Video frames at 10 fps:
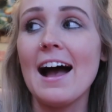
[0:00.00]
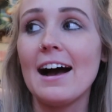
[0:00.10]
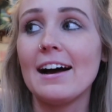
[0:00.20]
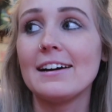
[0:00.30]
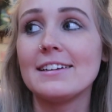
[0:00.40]

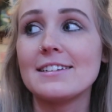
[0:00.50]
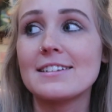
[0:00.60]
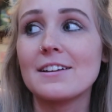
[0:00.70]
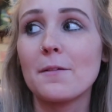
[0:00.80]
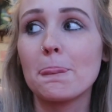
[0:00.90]

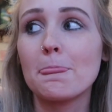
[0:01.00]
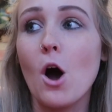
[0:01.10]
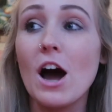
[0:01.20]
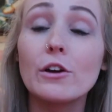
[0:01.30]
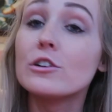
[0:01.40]
And
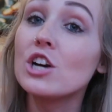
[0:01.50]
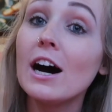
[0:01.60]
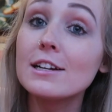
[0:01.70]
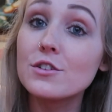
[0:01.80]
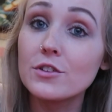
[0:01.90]
I don't
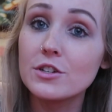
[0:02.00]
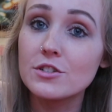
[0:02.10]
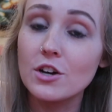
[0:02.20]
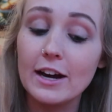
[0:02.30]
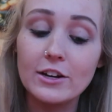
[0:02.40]
charge for the
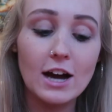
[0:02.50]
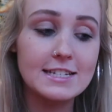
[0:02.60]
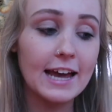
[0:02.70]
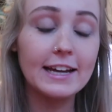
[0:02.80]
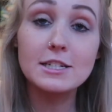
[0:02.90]
design. I
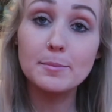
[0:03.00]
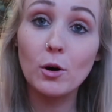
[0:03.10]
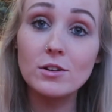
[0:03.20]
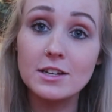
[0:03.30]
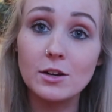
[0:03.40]
take a
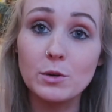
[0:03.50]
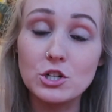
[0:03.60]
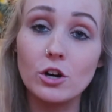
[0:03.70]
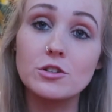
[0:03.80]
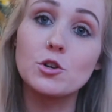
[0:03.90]
deposit
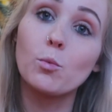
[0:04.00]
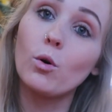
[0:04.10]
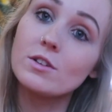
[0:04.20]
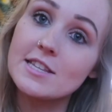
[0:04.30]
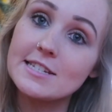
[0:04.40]
which goes
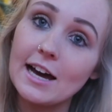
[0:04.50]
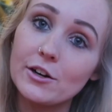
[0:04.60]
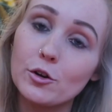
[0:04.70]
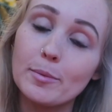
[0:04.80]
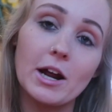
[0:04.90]
towards the
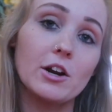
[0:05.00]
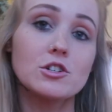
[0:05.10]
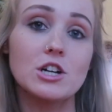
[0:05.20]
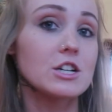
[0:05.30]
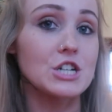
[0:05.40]
tattoo, but I
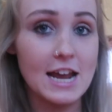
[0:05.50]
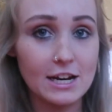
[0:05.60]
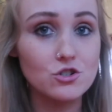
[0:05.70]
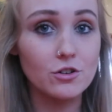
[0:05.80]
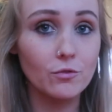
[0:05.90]
don't charge
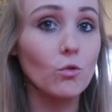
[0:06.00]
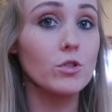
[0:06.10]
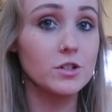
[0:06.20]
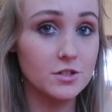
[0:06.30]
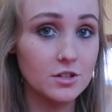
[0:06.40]
extra for
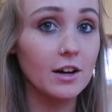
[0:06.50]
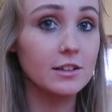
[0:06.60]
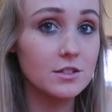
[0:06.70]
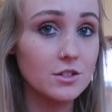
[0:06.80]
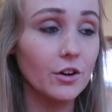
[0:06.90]
the
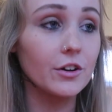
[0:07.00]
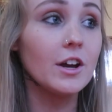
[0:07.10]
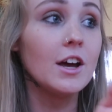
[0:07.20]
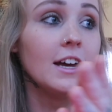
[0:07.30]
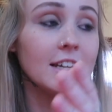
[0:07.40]
design. So
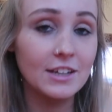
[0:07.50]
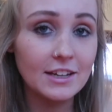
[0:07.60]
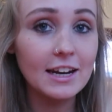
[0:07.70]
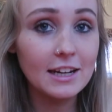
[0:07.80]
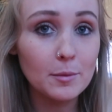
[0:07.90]
you're
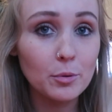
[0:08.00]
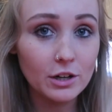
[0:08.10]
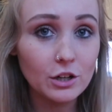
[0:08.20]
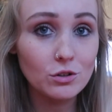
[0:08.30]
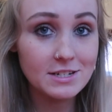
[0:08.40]
getting a
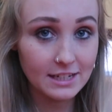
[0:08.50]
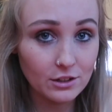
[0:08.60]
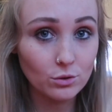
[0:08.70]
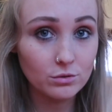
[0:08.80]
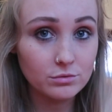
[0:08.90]
pretty good
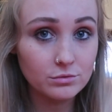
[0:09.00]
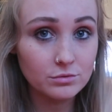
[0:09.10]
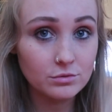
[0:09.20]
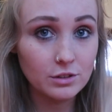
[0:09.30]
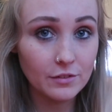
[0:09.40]
deal
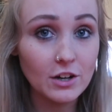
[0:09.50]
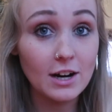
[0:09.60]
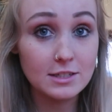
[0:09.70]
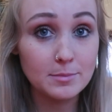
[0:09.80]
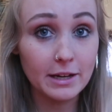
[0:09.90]
if you
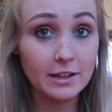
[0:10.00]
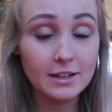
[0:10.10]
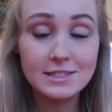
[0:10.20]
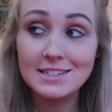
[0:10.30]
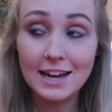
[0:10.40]
ask me,
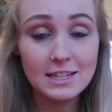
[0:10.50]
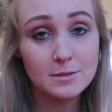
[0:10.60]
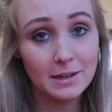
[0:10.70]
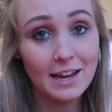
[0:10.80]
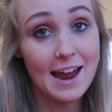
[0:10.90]
because it
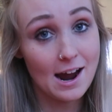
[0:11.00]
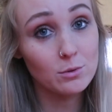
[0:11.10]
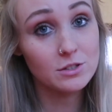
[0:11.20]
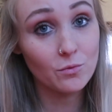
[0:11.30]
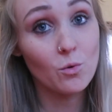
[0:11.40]
takes me
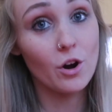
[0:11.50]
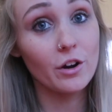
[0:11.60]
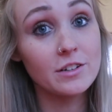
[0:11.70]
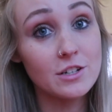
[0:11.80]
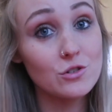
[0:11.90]
hours of
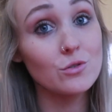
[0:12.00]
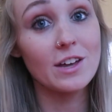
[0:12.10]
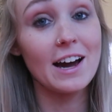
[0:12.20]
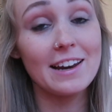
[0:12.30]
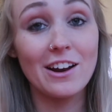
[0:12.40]
work to do
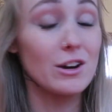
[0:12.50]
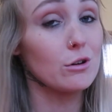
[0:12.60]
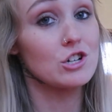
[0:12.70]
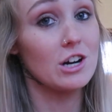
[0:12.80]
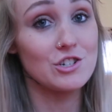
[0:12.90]
that and I
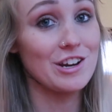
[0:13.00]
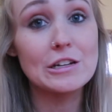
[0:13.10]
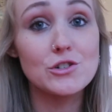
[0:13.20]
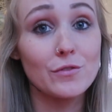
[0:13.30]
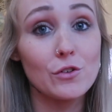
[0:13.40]
don't charge
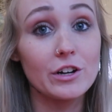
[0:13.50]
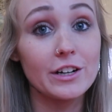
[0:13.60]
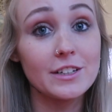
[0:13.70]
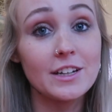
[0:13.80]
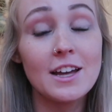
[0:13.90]
extra for
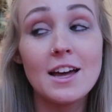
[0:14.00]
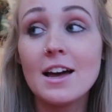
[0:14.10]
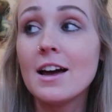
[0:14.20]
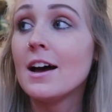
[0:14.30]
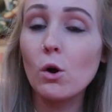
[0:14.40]
it.
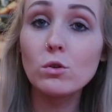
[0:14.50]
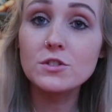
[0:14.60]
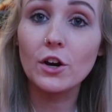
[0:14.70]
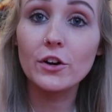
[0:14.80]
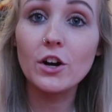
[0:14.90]

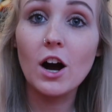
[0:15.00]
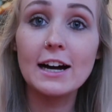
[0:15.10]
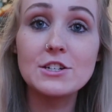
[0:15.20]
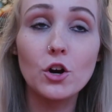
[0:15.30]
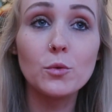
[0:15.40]
Also,
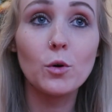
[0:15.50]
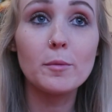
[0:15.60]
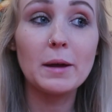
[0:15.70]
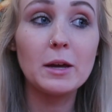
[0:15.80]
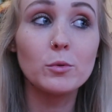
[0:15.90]
I don't
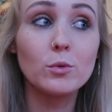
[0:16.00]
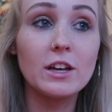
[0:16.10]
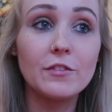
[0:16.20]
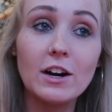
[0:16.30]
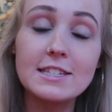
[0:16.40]
want people,
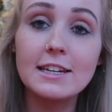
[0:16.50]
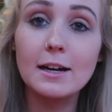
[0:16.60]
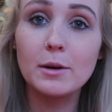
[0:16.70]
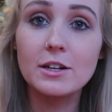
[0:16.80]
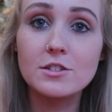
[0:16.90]
if I send
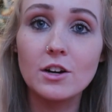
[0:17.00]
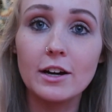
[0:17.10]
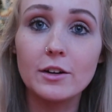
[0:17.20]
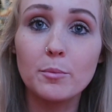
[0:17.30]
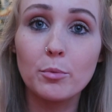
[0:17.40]
out my
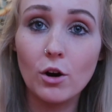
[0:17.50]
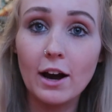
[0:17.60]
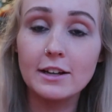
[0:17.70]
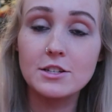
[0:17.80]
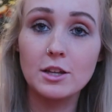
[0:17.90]
design
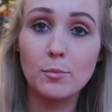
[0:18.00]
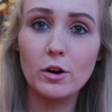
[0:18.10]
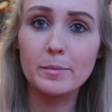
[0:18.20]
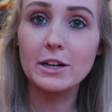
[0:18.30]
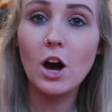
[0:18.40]
prior to the
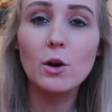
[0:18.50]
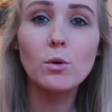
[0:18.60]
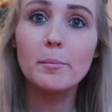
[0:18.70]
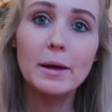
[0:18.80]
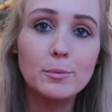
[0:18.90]
appointment, I
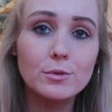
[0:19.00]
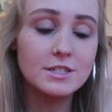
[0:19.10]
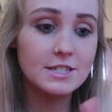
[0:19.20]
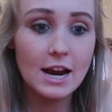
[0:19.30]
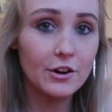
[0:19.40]
don't want people
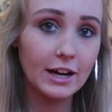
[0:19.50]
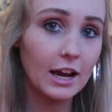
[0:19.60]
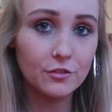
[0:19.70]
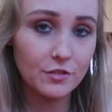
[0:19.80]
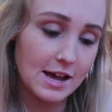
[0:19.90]
staring
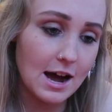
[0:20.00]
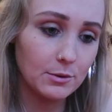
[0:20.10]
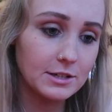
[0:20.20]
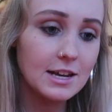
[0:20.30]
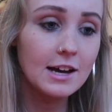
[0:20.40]
at it for
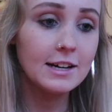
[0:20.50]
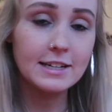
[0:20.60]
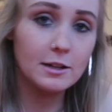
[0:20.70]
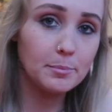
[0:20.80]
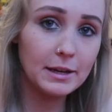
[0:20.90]
hours,
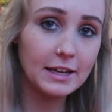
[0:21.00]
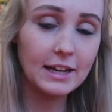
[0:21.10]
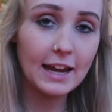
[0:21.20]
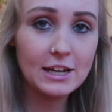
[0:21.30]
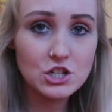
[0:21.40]

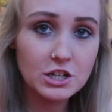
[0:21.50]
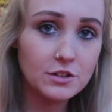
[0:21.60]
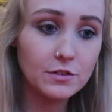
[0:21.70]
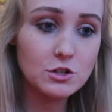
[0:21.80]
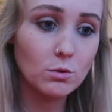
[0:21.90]
nitpicking each
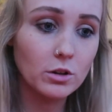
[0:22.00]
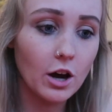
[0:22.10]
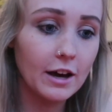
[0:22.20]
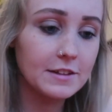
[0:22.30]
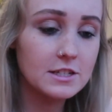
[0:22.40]
individual
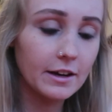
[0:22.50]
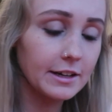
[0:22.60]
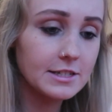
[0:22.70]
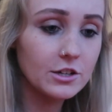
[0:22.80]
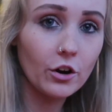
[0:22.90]
line. This line
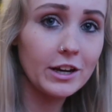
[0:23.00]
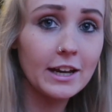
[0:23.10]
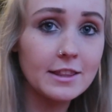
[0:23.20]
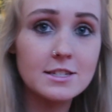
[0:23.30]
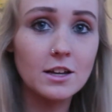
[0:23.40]
needs to go
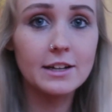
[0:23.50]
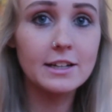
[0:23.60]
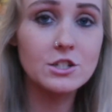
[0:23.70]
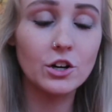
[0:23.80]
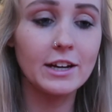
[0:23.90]
here, this line
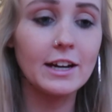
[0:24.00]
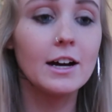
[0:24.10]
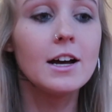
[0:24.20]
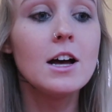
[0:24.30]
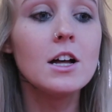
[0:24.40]
needs to go here.